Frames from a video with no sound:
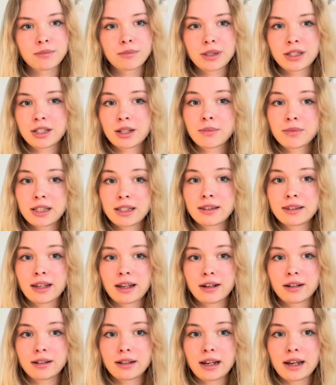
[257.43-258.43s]
But something
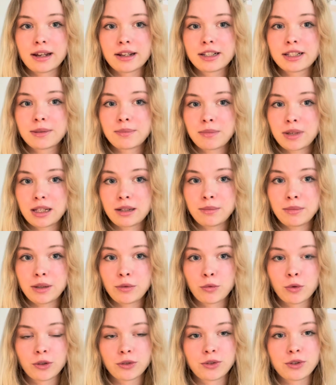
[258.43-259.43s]
that has made me
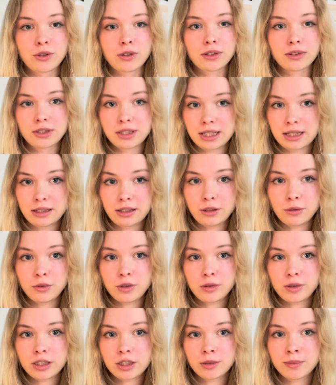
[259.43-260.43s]
want to continue
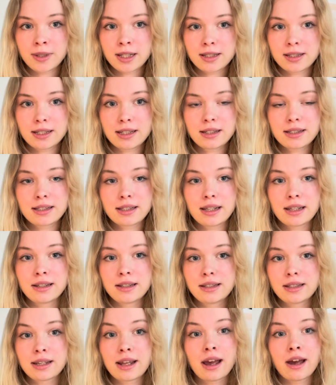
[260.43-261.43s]
doing gymnastics
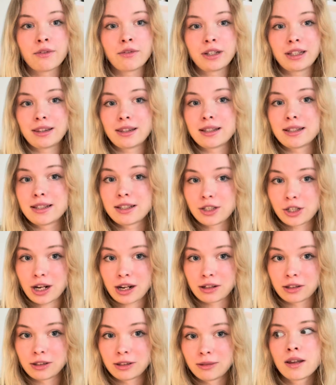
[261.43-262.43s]
is having this
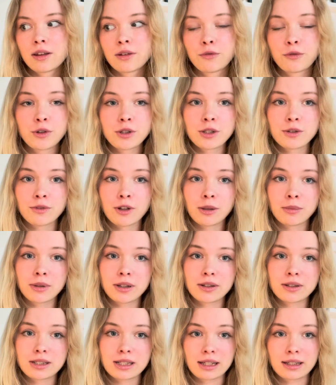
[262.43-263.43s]
channel. First of all,
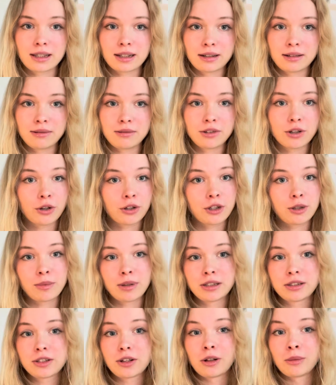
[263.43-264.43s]
because I can
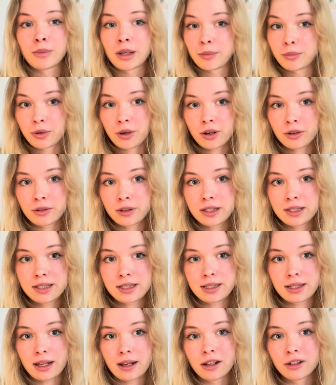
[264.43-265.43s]
document all my
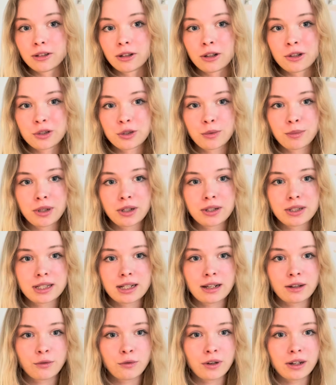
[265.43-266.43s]
progress, and also because
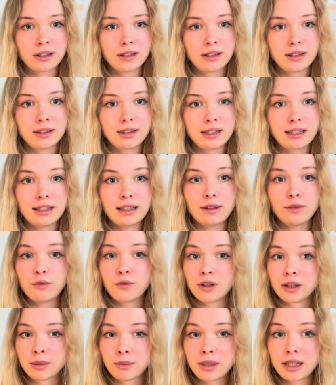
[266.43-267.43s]
I find the
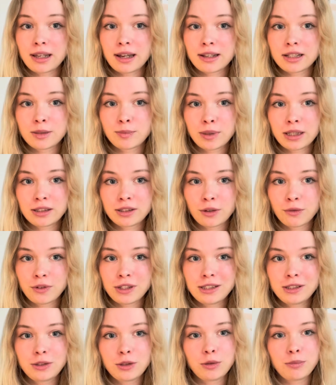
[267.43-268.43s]
filming aspect of
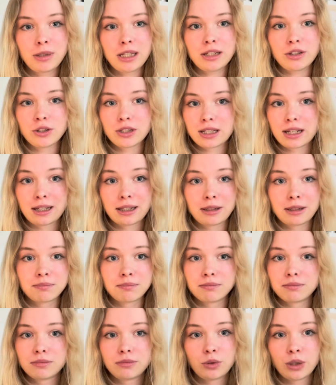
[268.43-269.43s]
it to be just
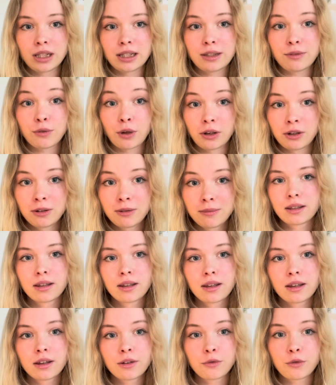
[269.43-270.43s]
really fun.
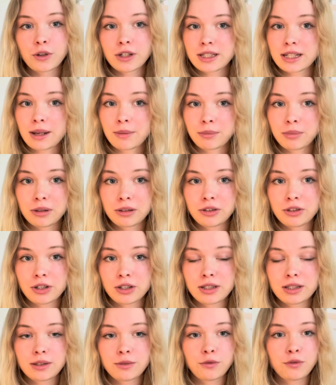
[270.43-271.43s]
For example,
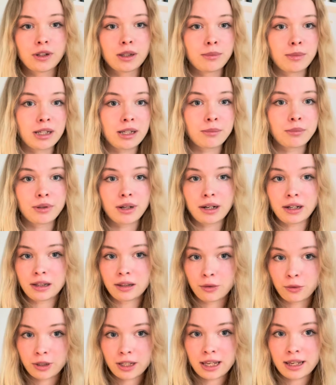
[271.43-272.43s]
just filming in pretty
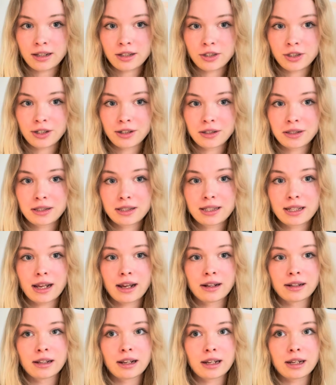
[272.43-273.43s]
locations
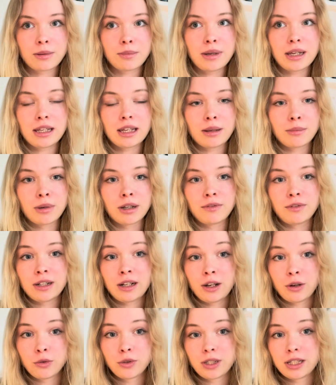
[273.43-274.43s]
and making my
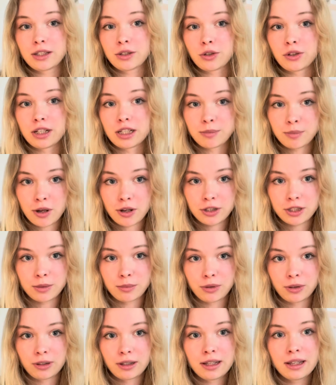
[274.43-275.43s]
videos as good as
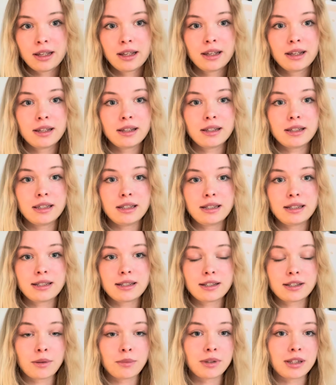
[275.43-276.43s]
possible is
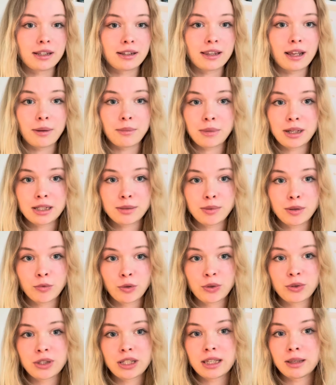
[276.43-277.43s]
something that makes me
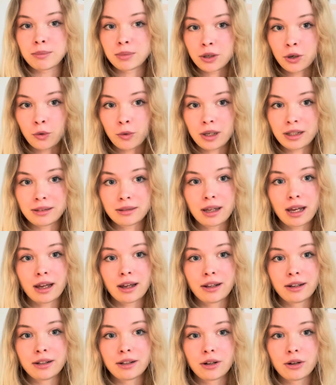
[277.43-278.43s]
want to keep going
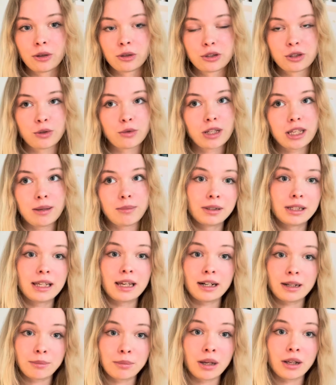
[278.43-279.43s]
and also keep
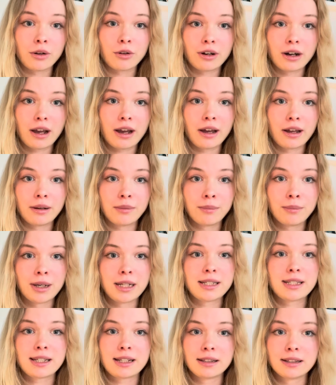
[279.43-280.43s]
getting better at my
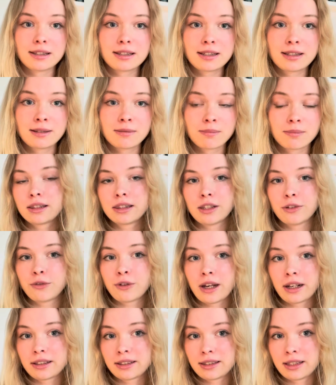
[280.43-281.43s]
skills. The
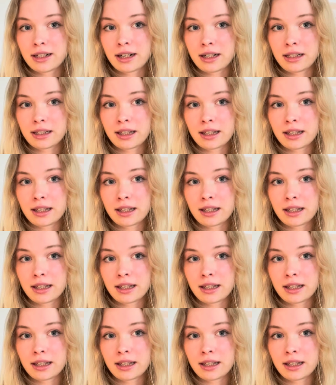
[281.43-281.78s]
fact that I